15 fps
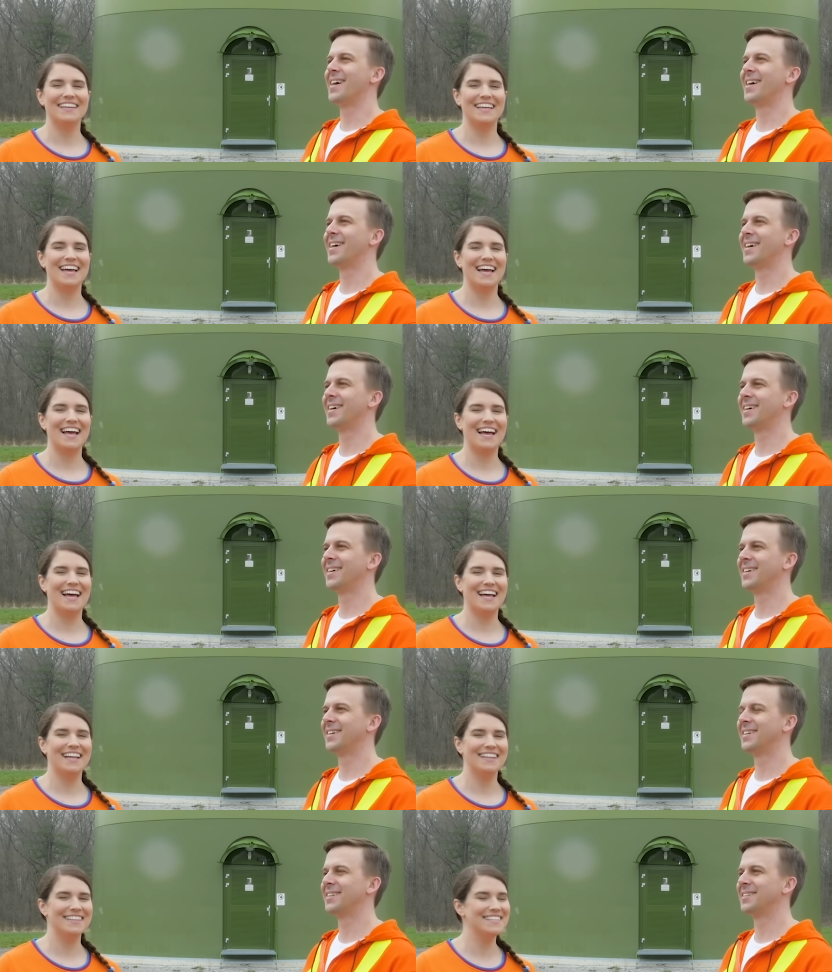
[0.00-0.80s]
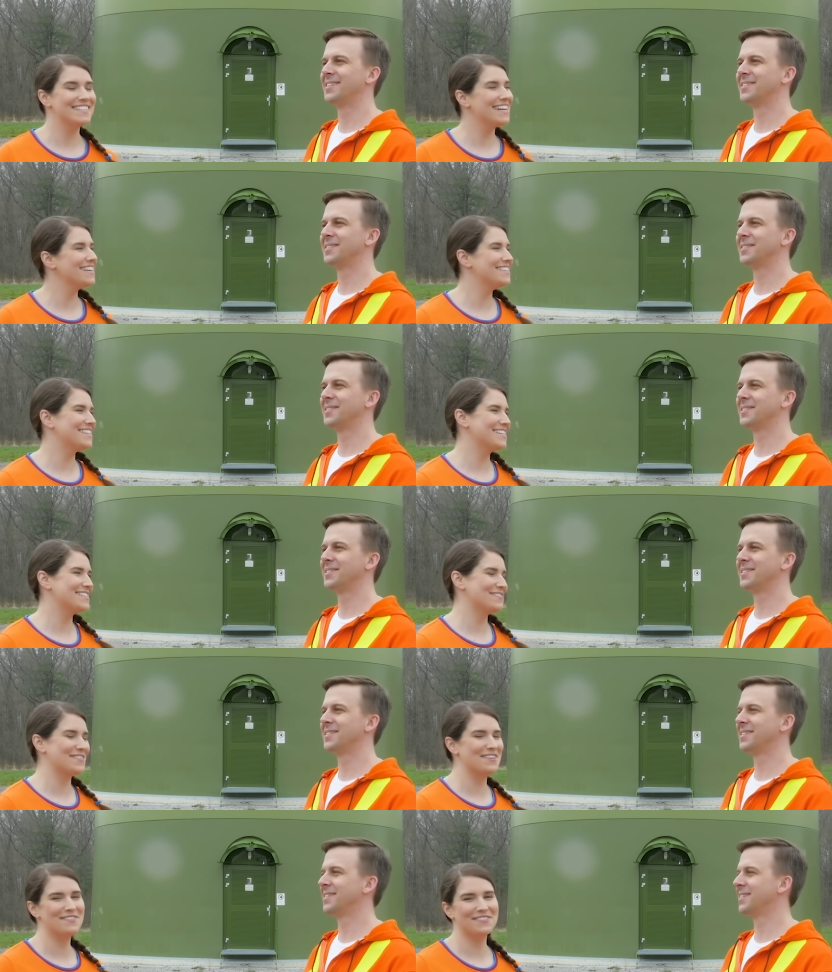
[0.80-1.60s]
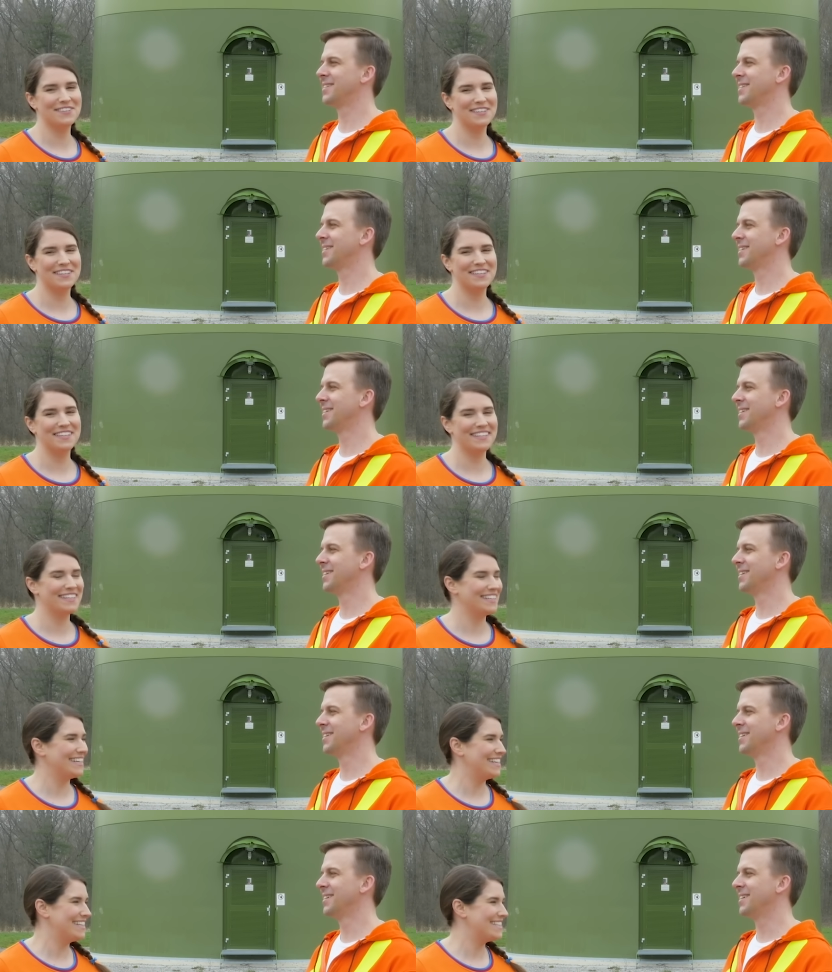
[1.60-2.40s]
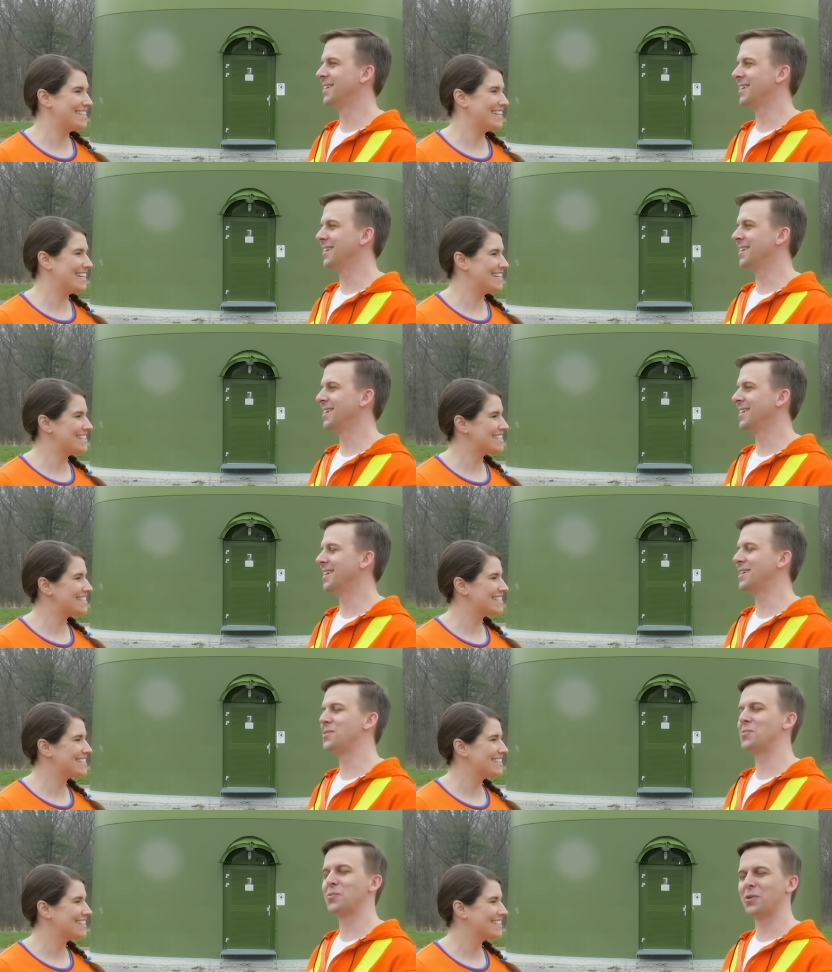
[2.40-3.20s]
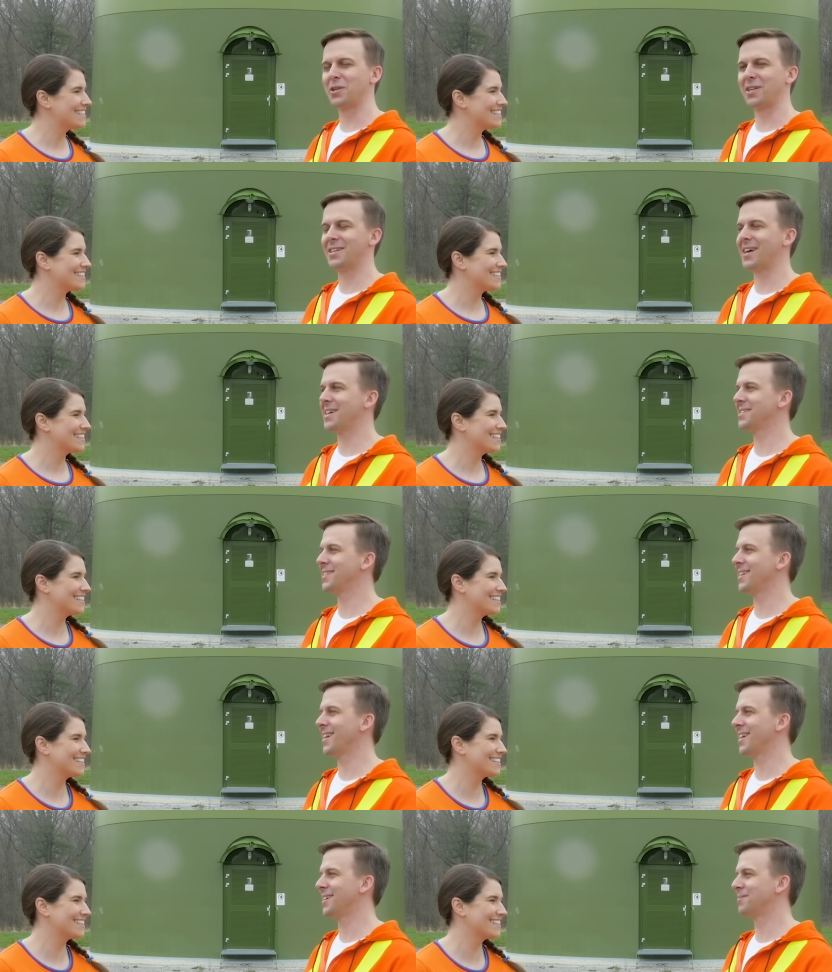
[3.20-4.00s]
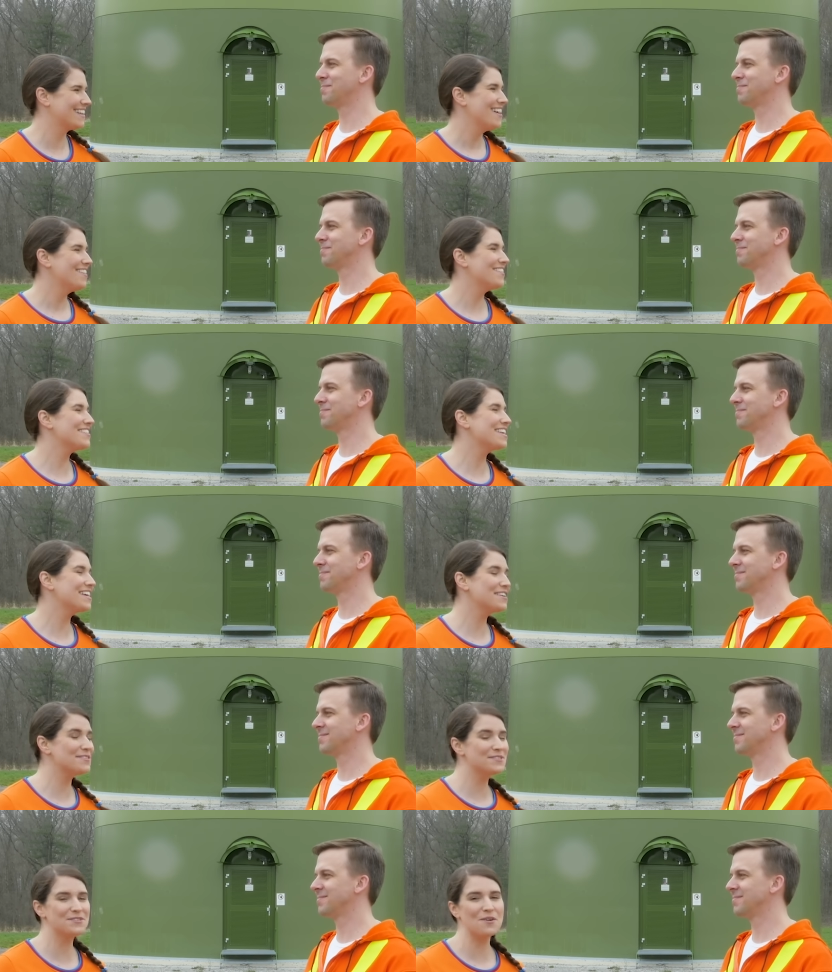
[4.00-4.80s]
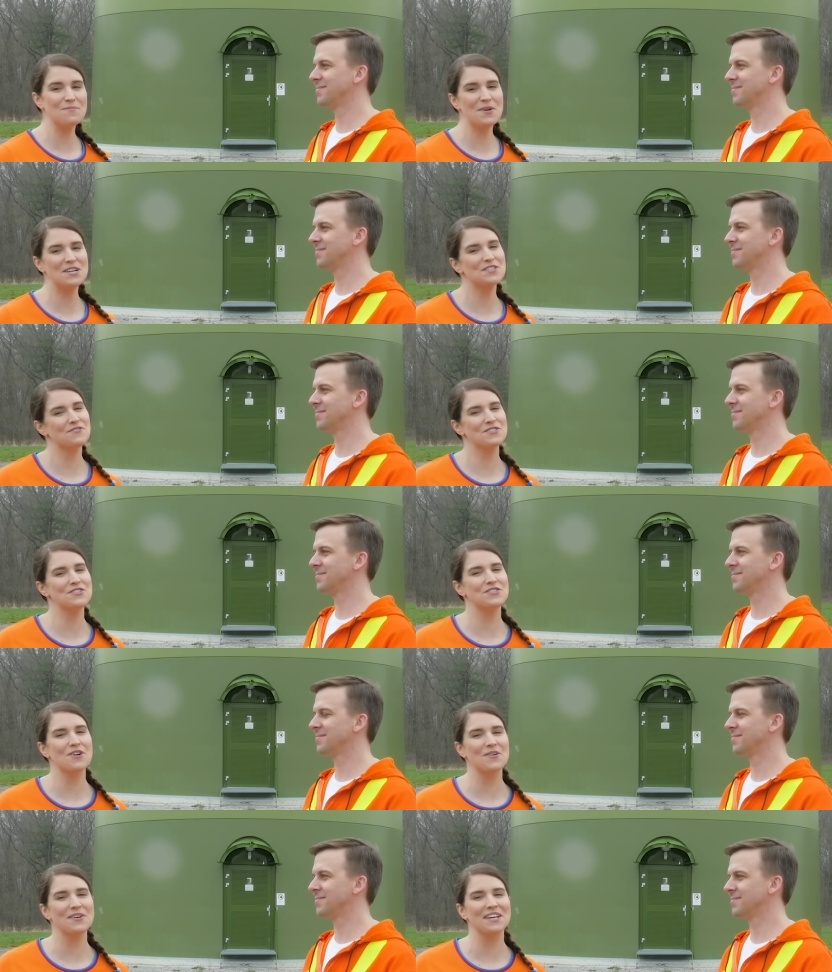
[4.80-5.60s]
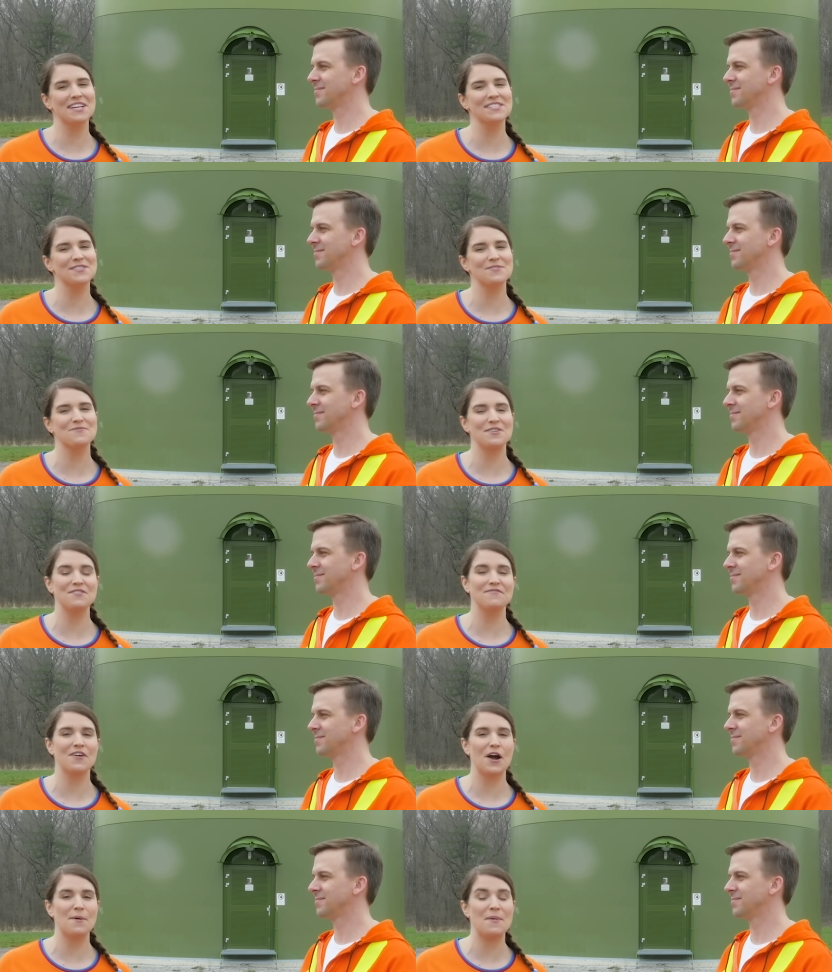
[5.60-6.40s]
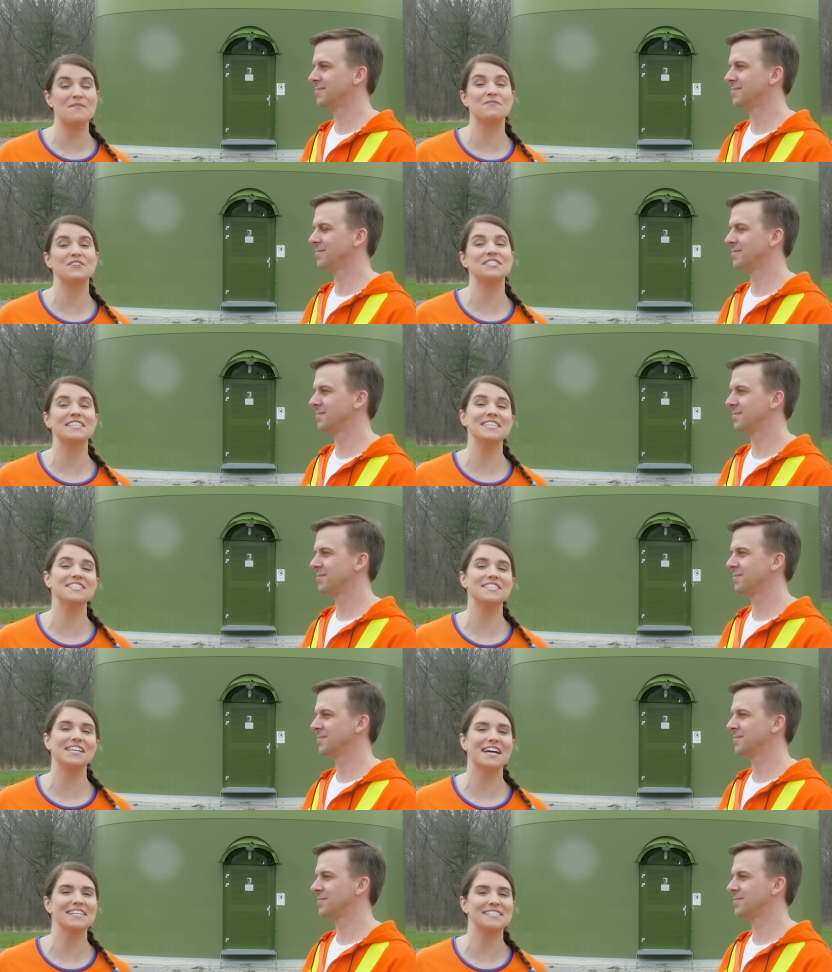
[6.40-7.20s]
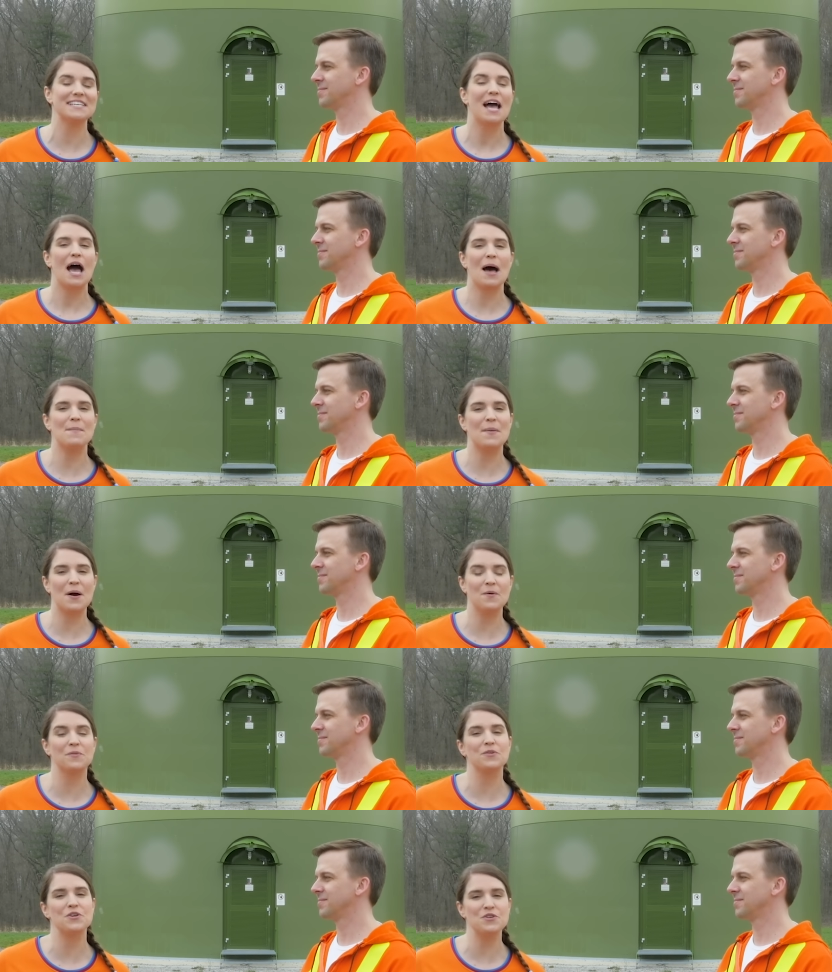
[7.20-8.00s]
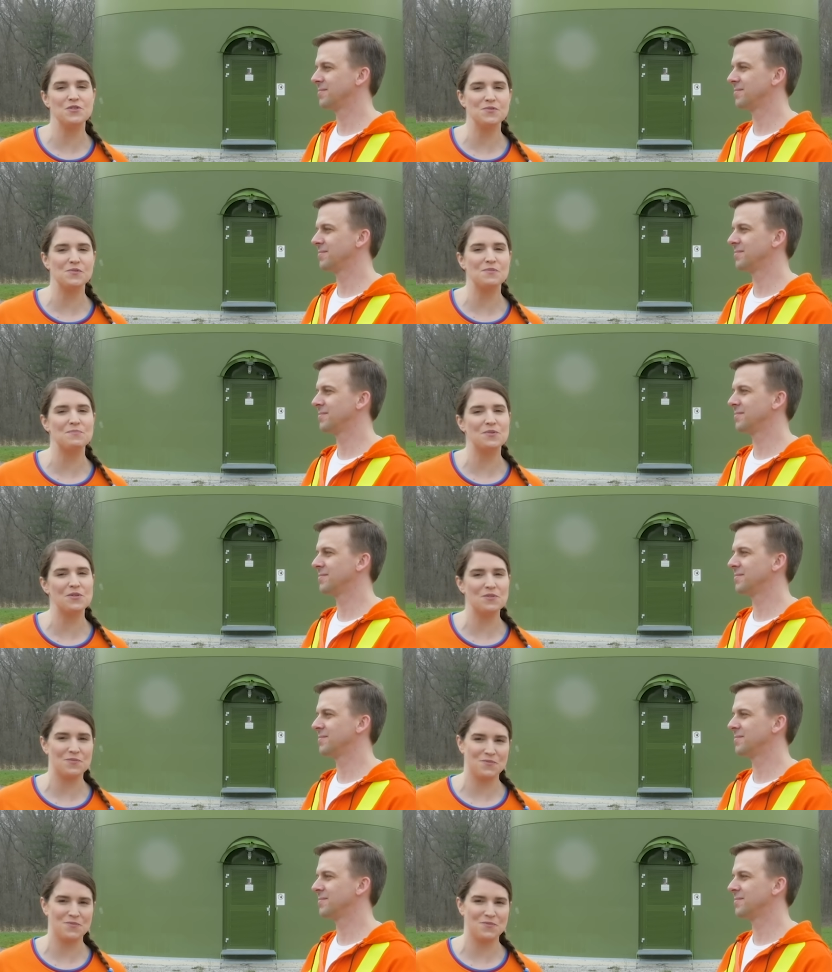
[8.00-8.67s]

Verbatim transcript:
Speaker 1: Yeah, this air does smell really clean. It's nice.
Speaker 2: Yeah, it's really nice today.
Speaker 1: Well, thank you so much for showing us the wind farm and for teaching us about renewable